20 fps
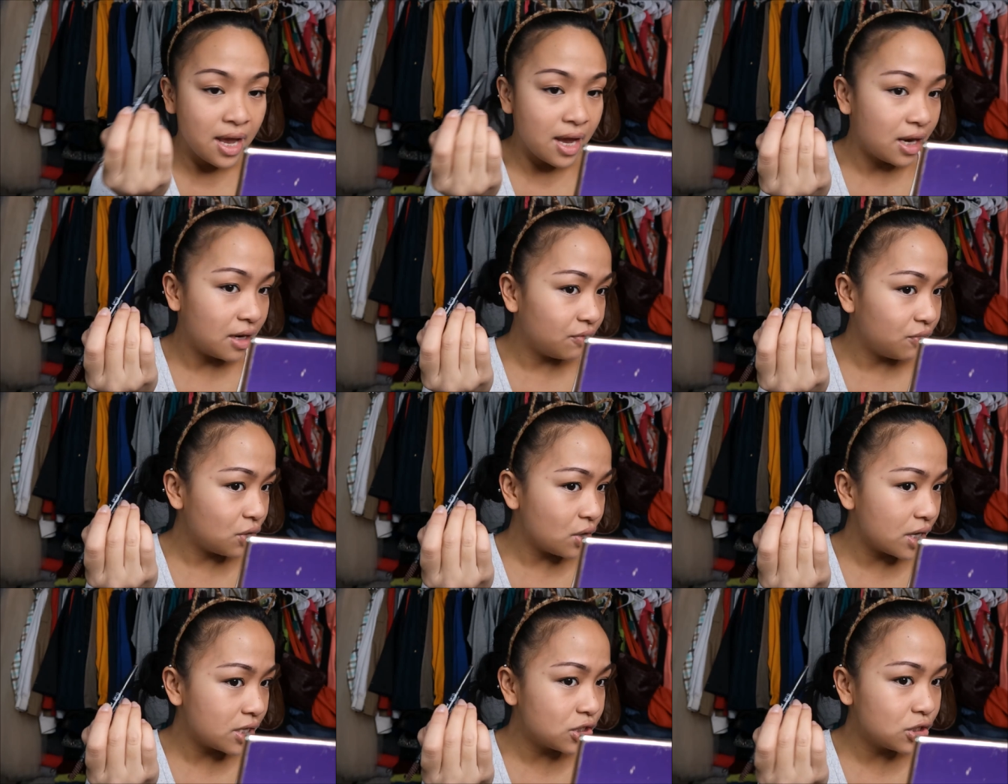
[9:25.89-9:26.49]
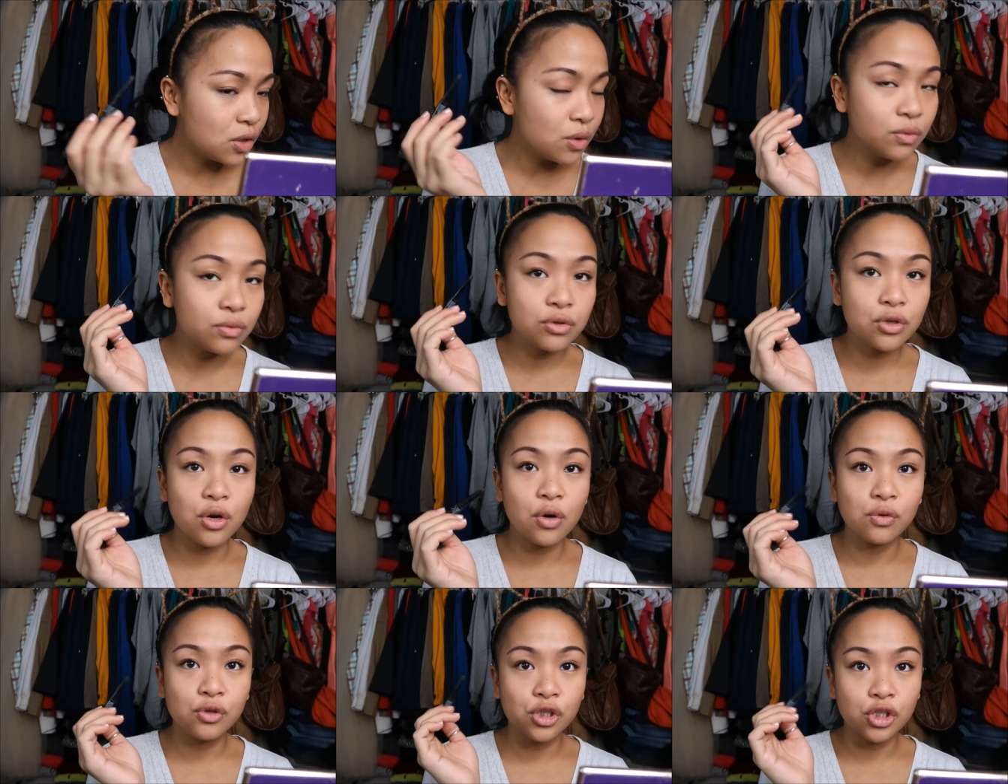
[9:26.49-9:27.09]
And if you guys don't
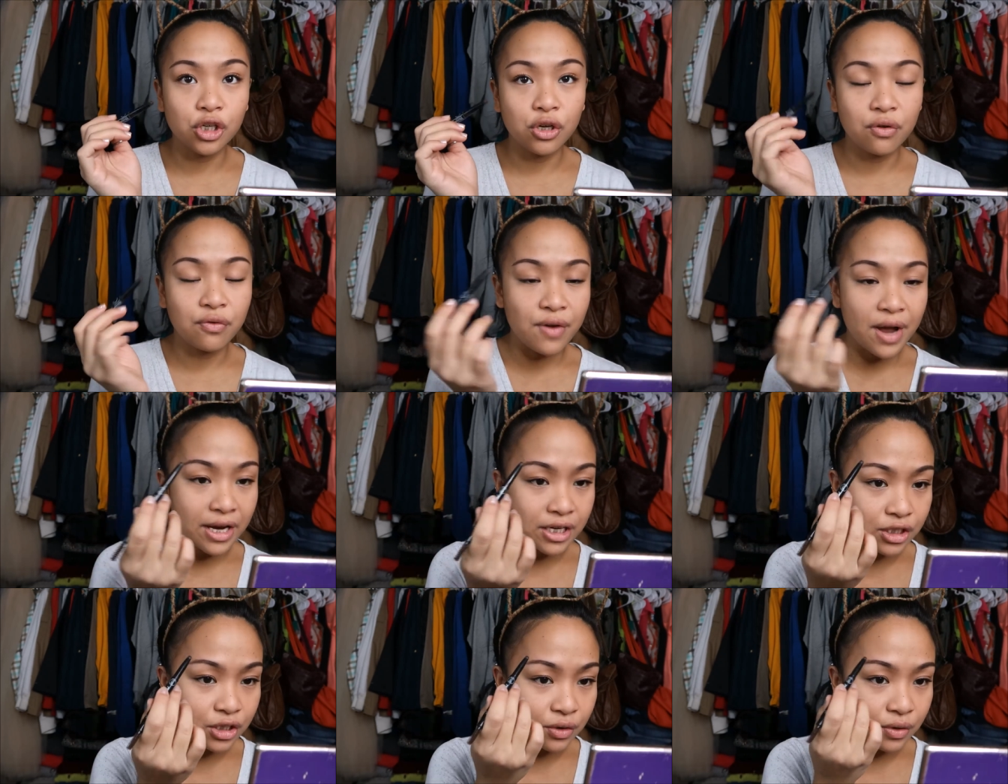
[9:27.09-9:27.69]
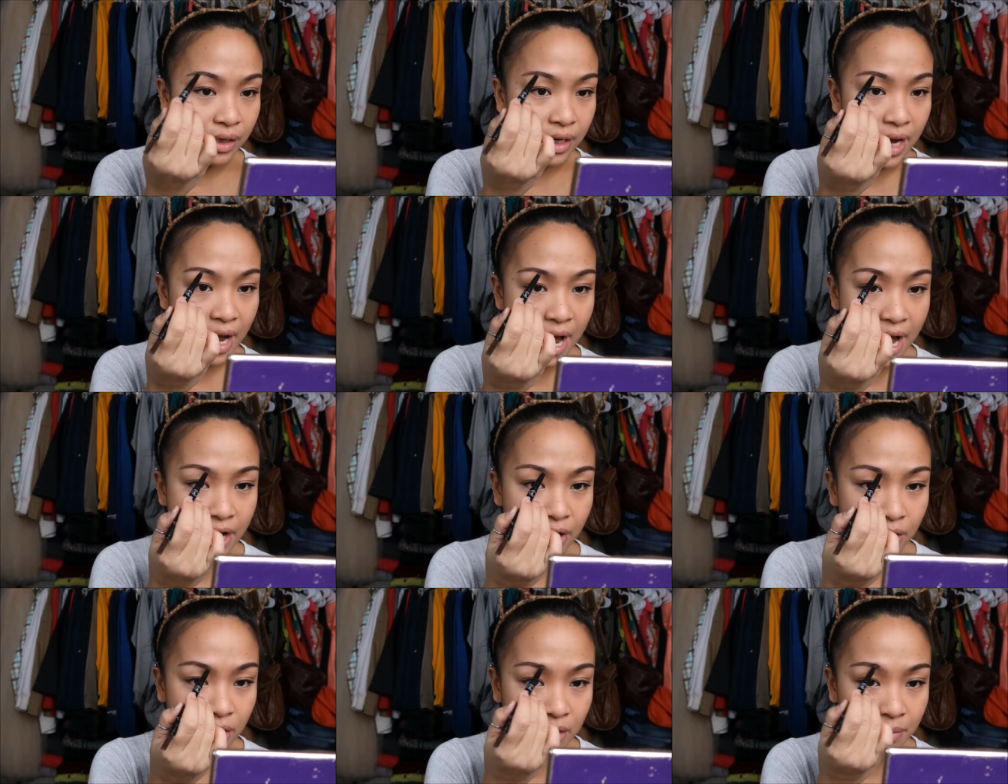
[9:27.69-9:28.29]
know Sugar Factory,
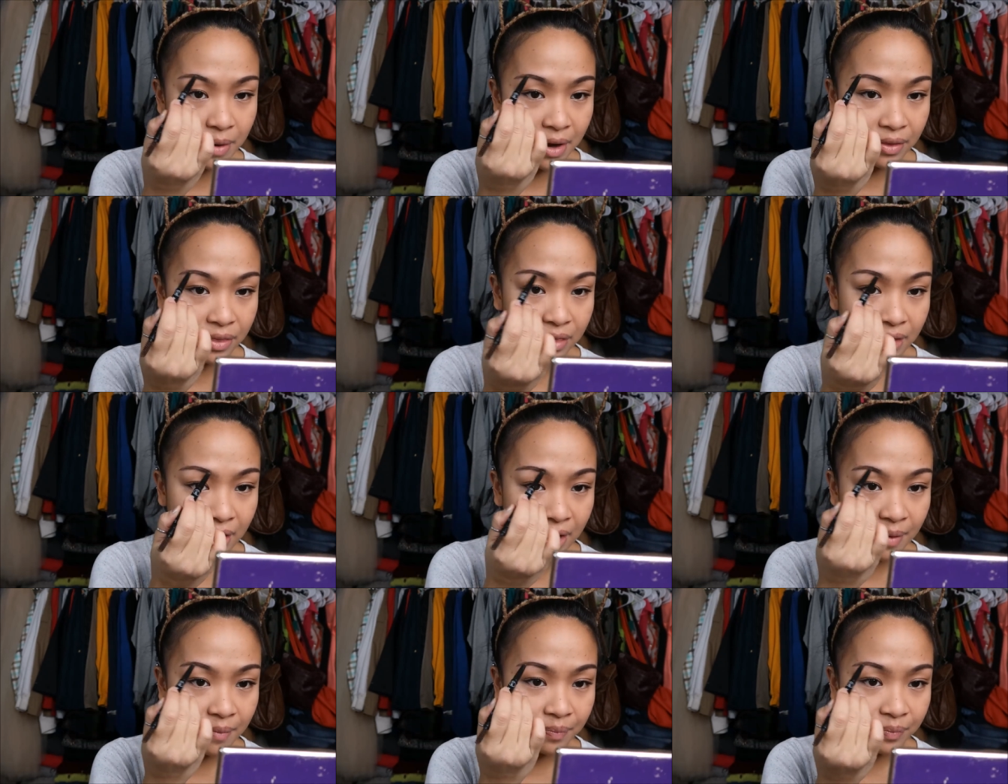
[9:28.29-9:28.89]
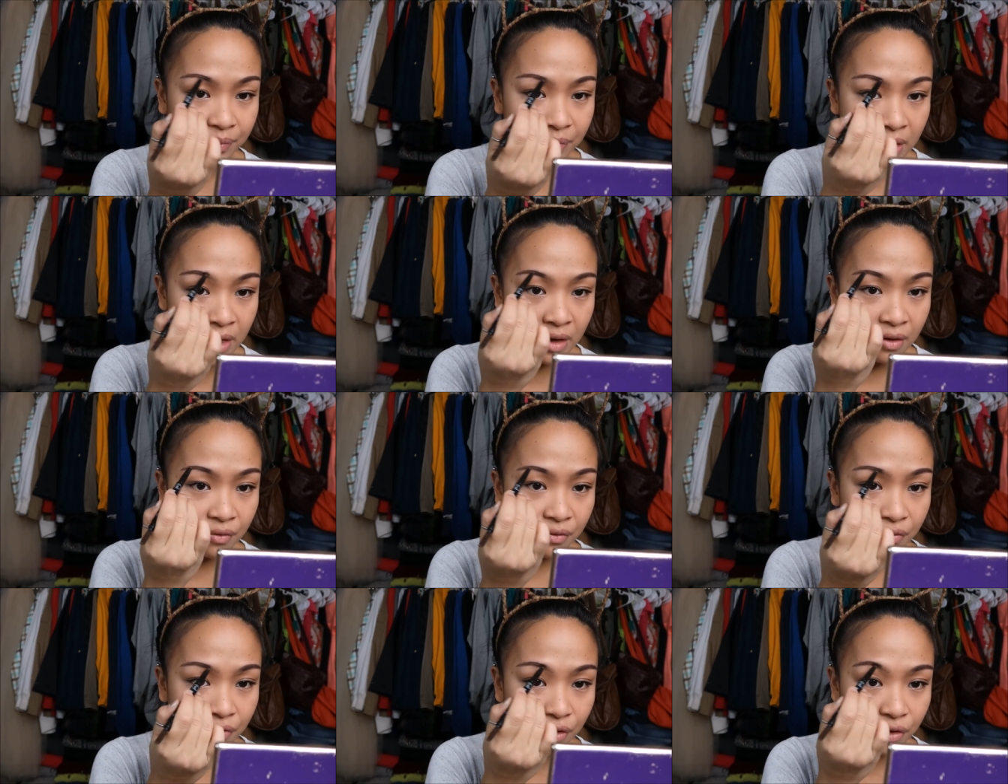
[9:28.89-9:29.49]
I heard about them
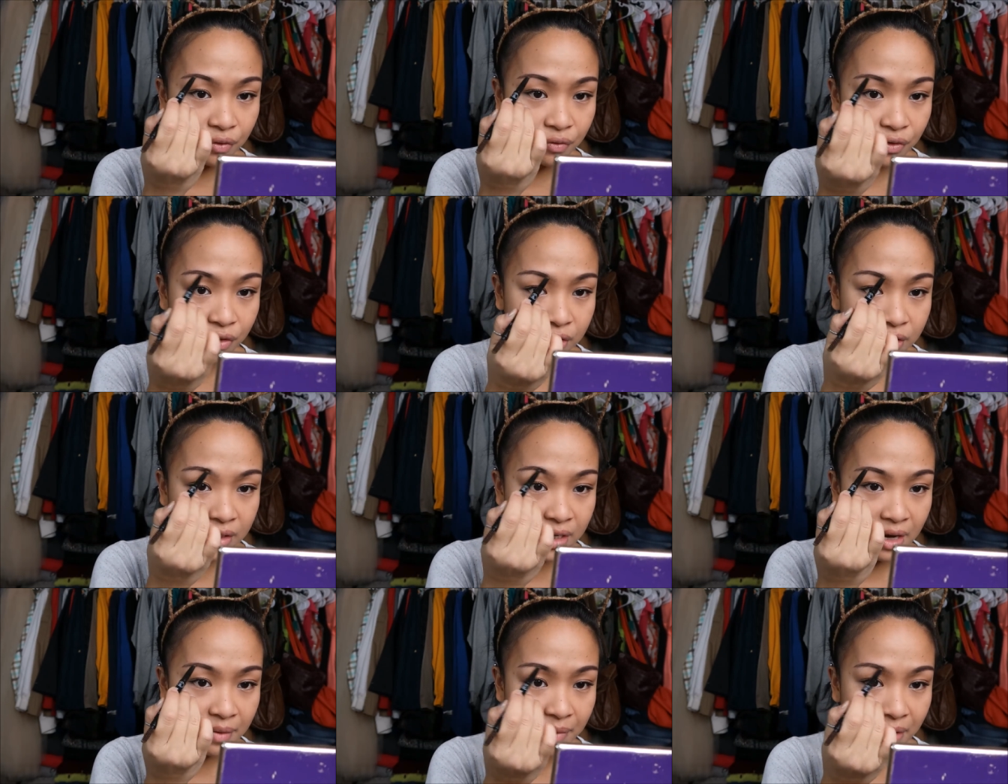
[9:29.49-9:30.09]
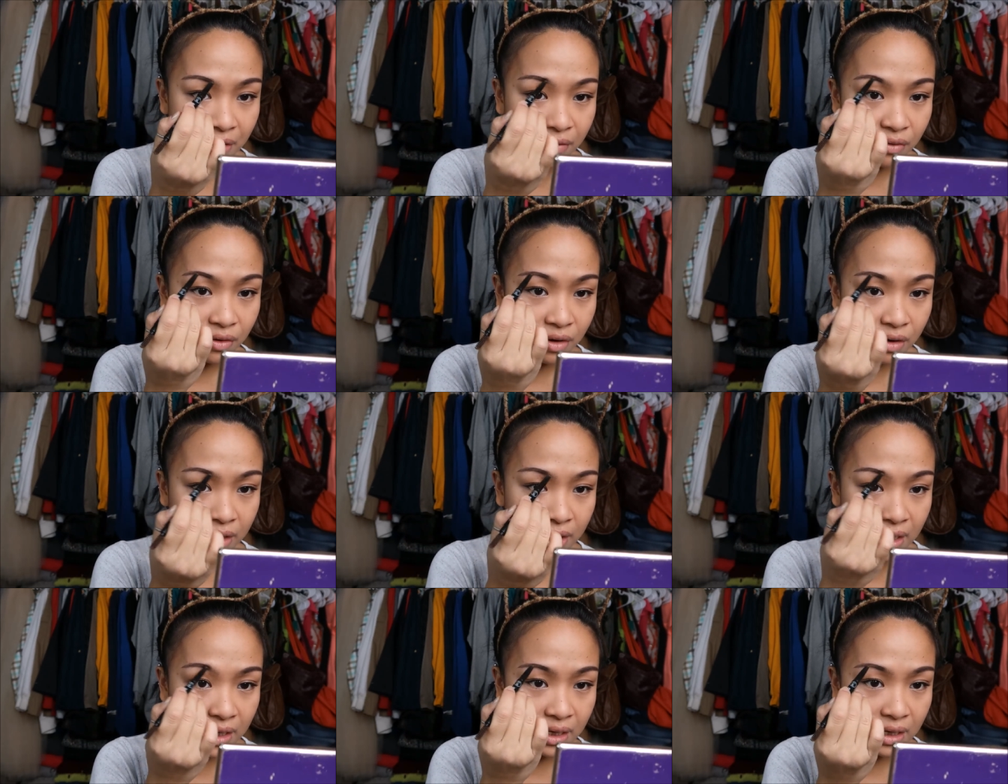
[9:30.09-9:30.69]
for the first time
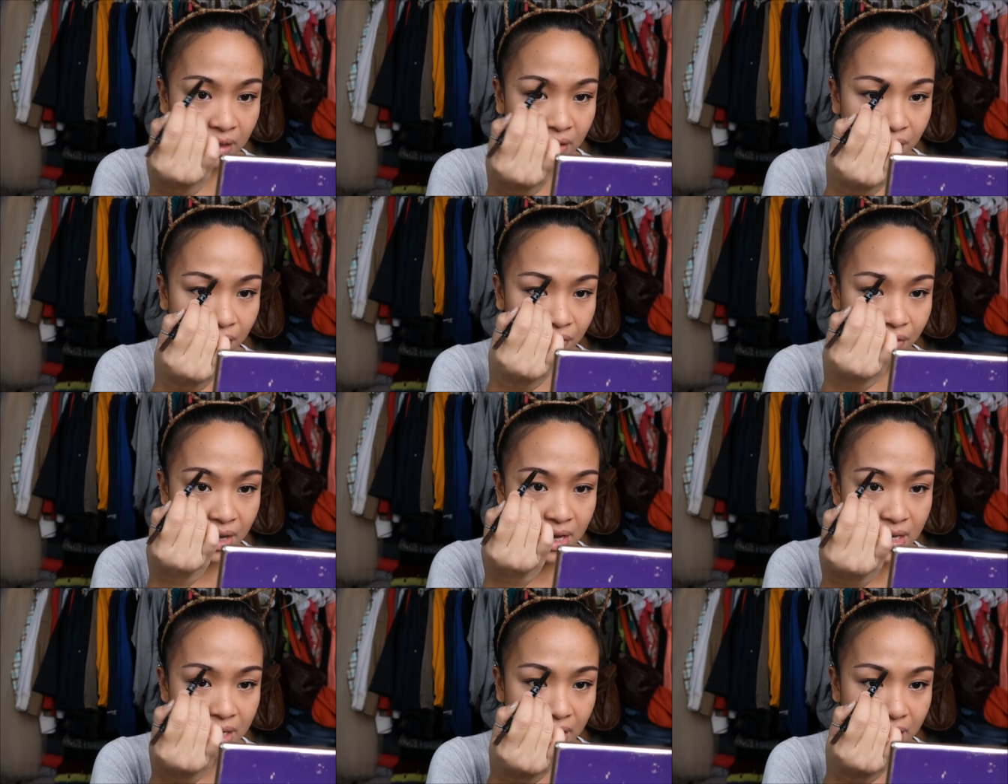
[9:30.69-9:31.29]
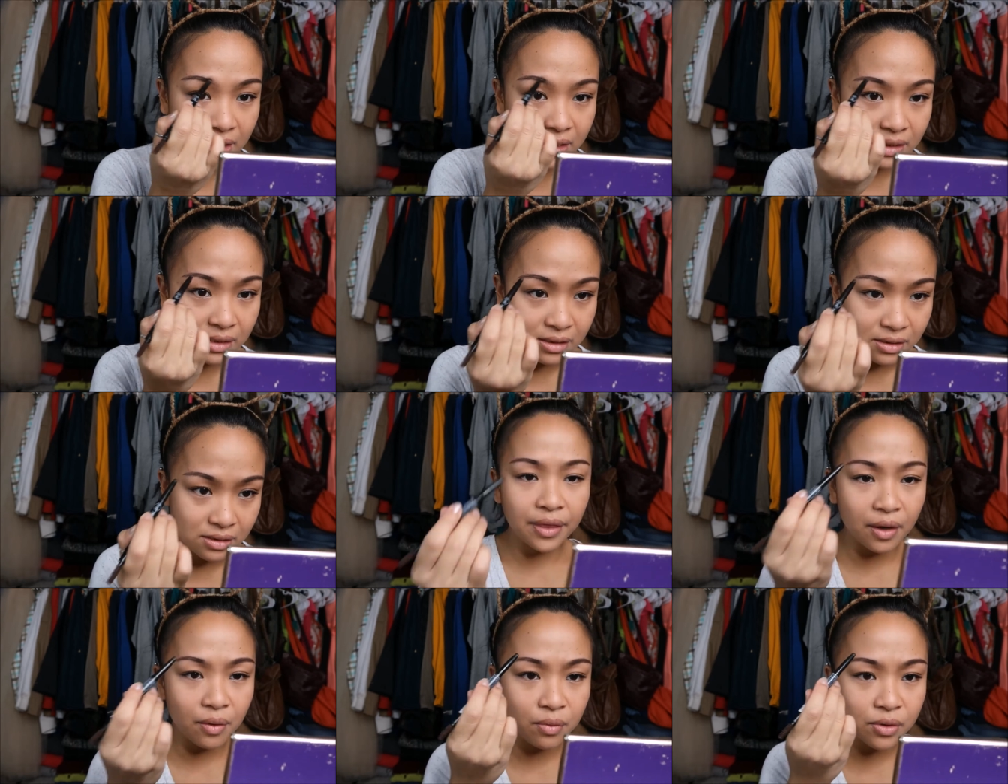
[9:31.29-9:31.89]
ever in
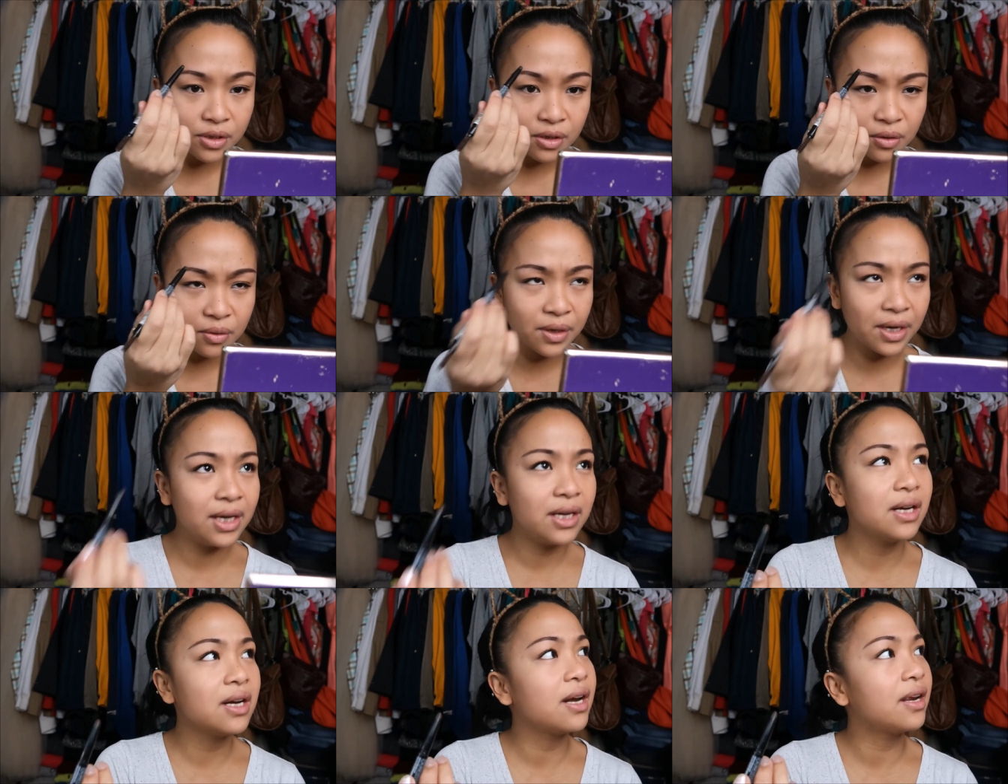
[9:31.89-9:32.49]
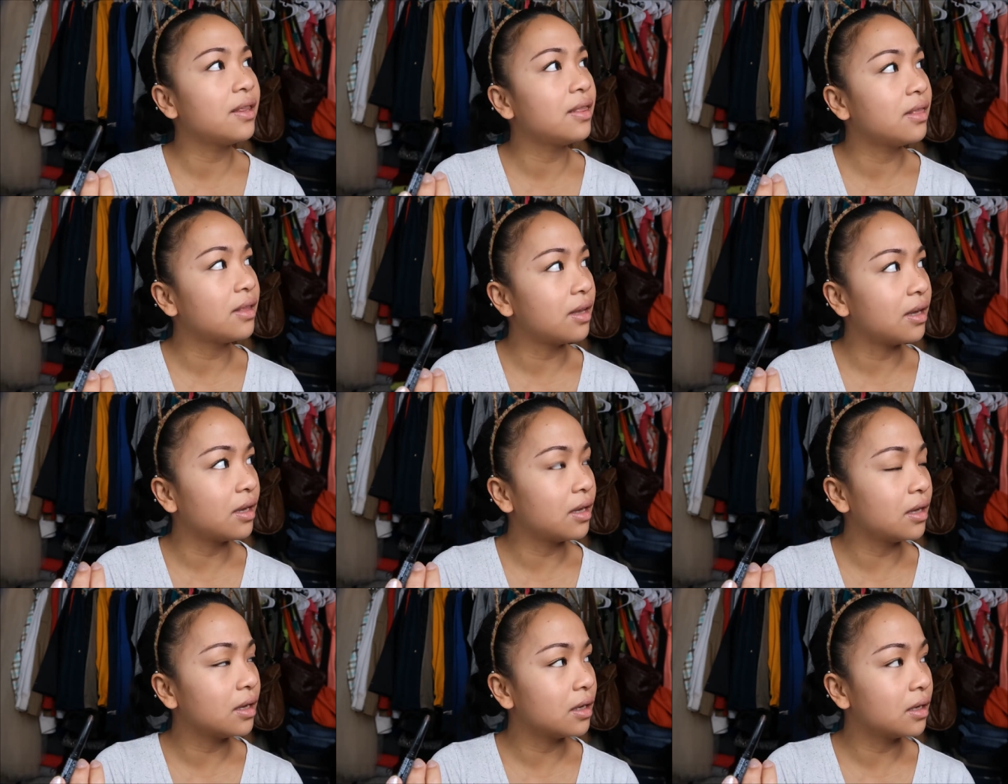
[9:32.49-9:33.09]
Vegas. They were located, I
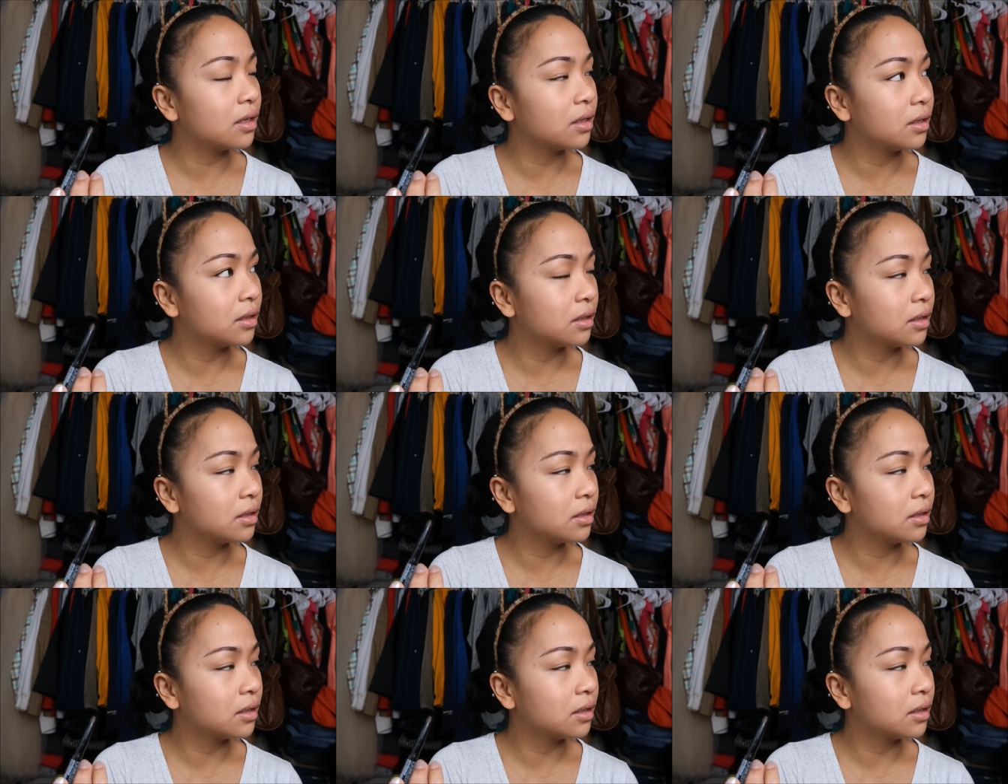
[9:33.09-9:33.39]
think,